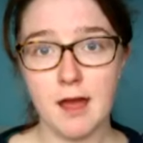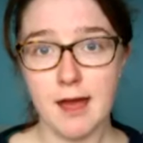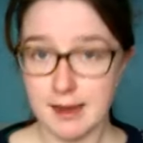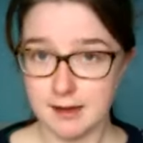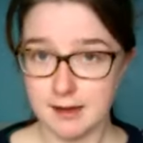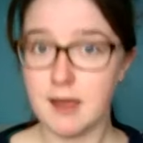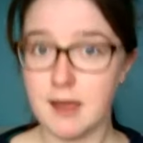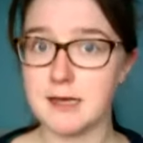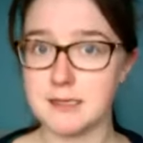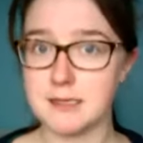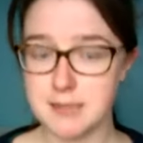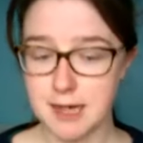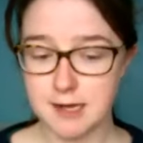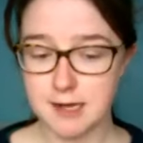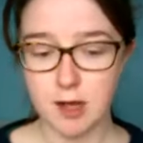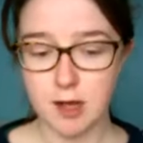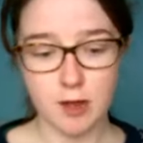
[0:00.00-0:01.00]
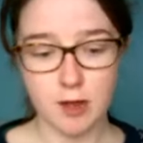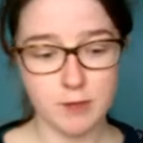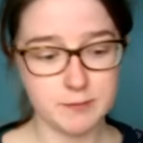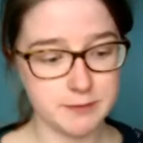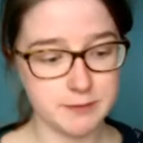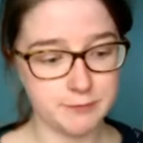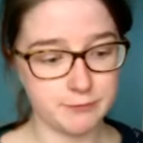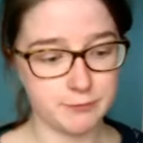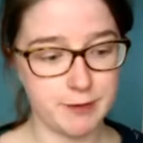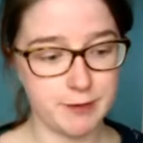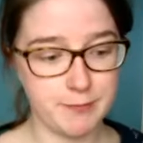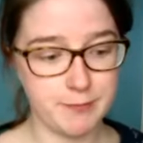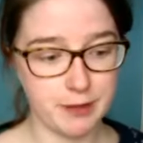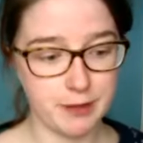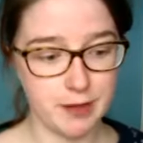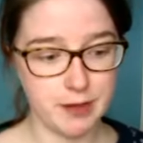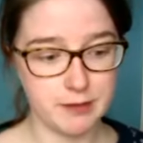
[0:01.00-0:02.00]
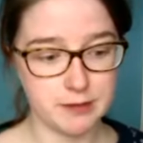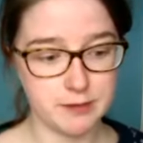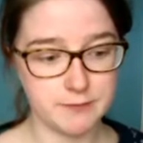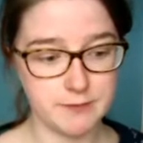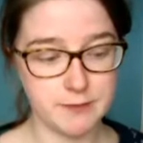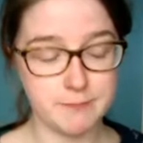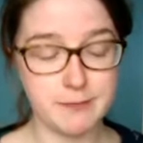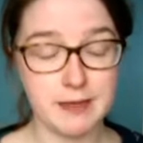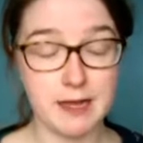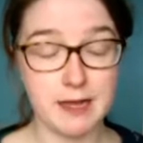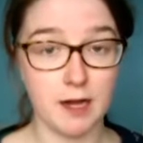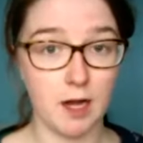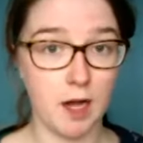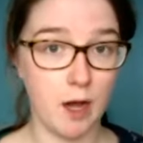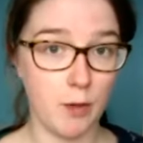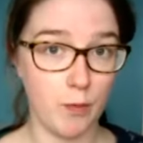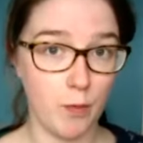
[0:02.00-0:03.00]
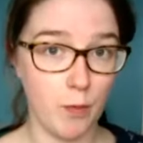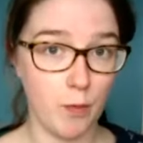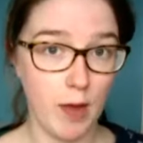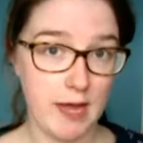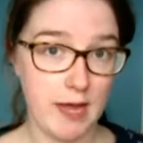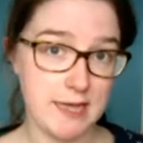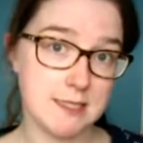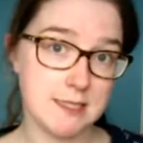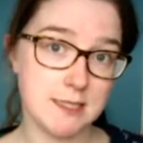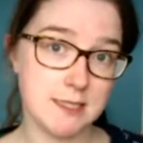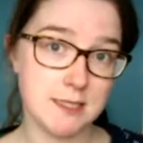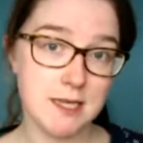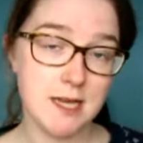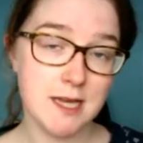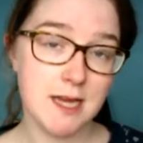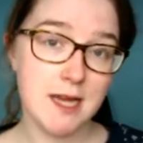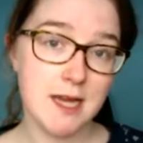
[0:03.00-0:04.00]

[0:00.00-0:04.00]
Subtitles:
like I said, I opted for it because of it being lower waste.